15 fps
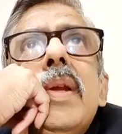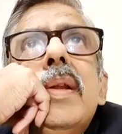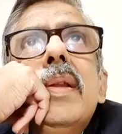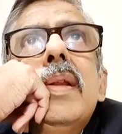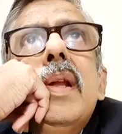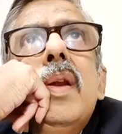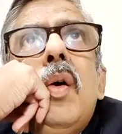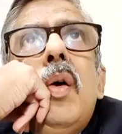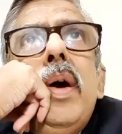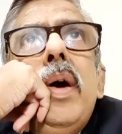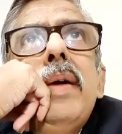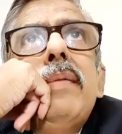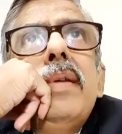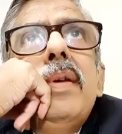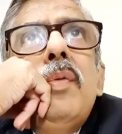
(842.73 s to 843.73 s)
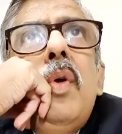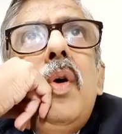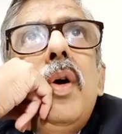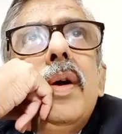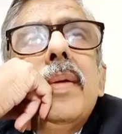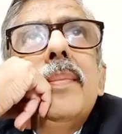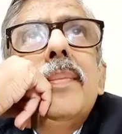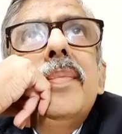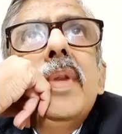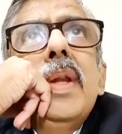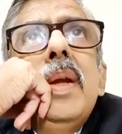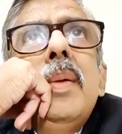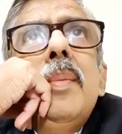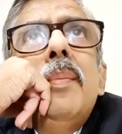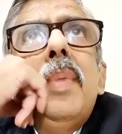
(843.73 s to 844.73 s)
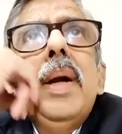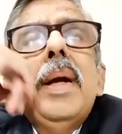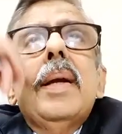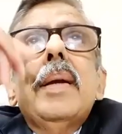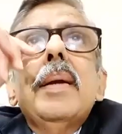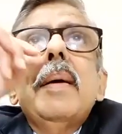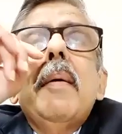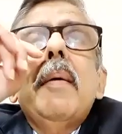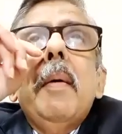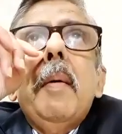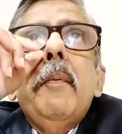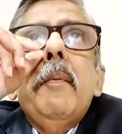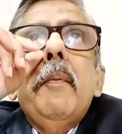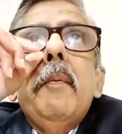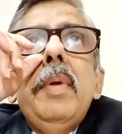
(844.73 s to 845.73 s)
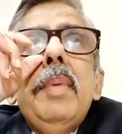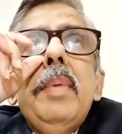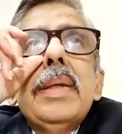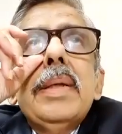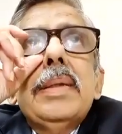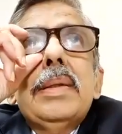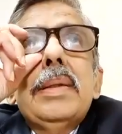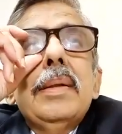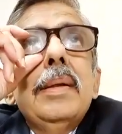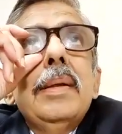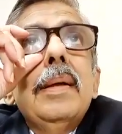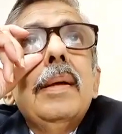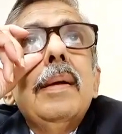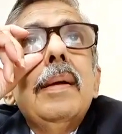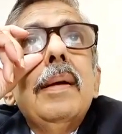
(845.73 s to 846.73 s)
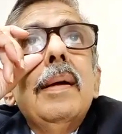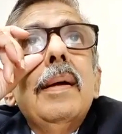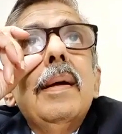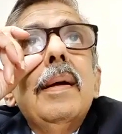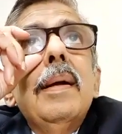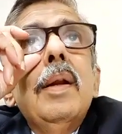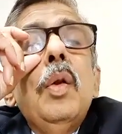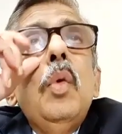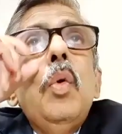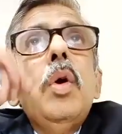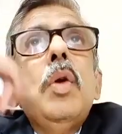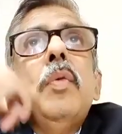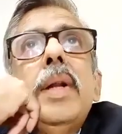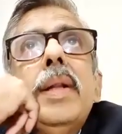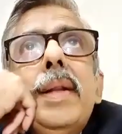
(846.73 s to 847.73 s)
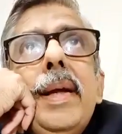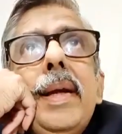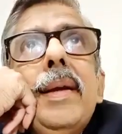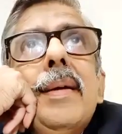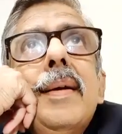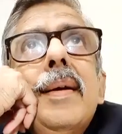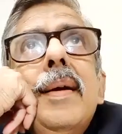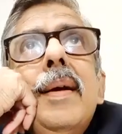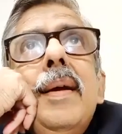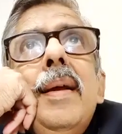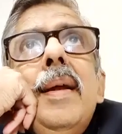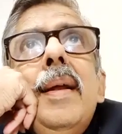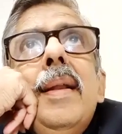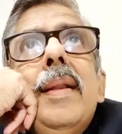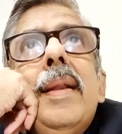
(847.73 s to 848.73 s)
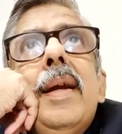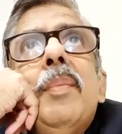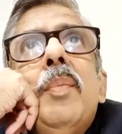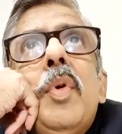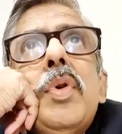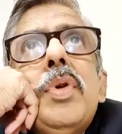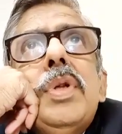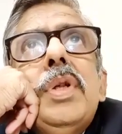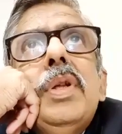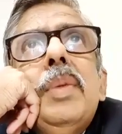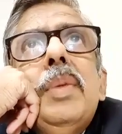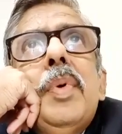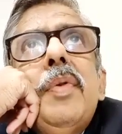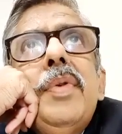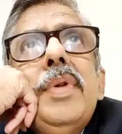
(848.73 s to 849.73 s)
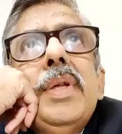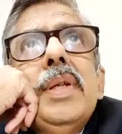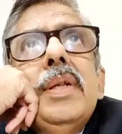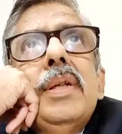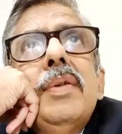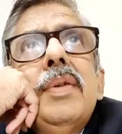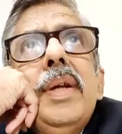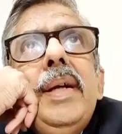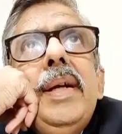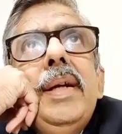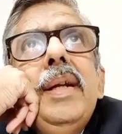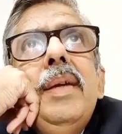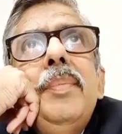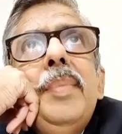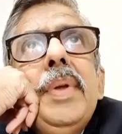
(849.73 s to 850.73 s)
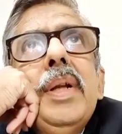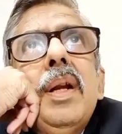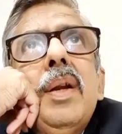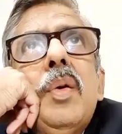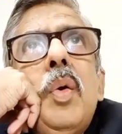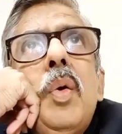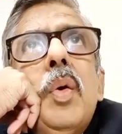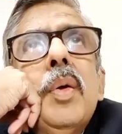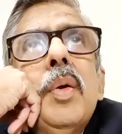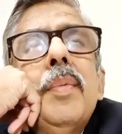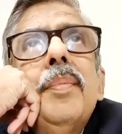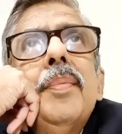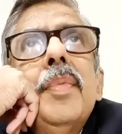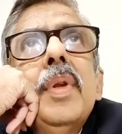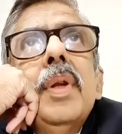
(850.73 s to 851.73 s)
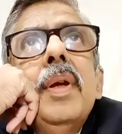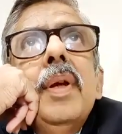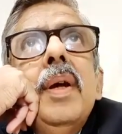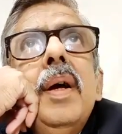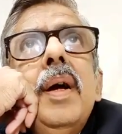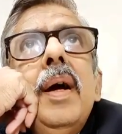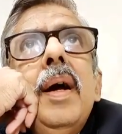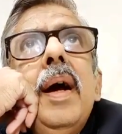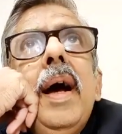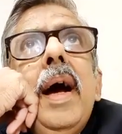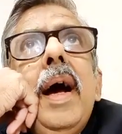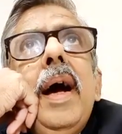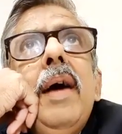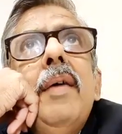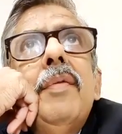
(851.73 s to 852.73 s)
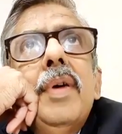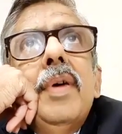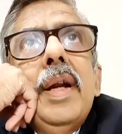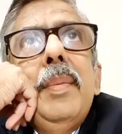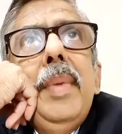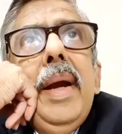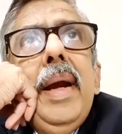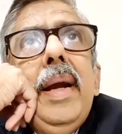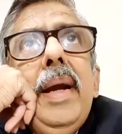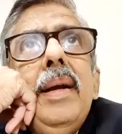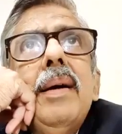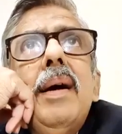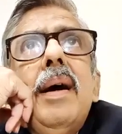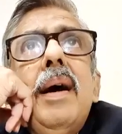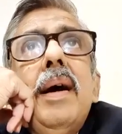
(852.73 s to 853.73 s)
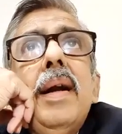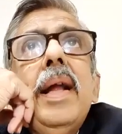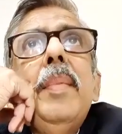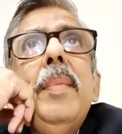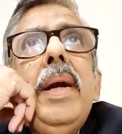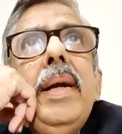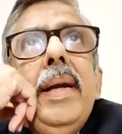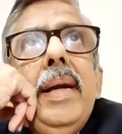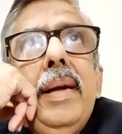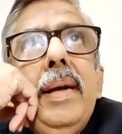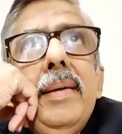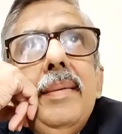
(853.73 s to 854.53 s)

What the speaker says: the law has evolved, but we must note one thing, that most of the provisions of the Indian Penal Code have remained unamended,